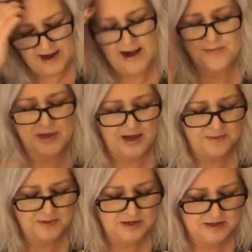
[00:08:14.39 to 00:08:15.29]
happy,
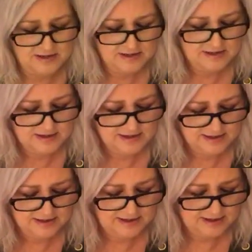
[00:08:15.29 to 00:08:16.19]
happy.
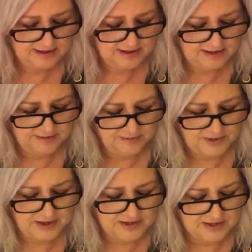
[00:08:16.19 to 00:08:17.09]

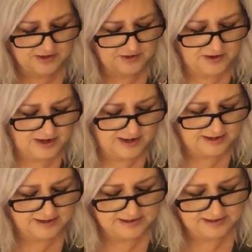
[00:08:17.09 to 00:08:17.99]
Things look great.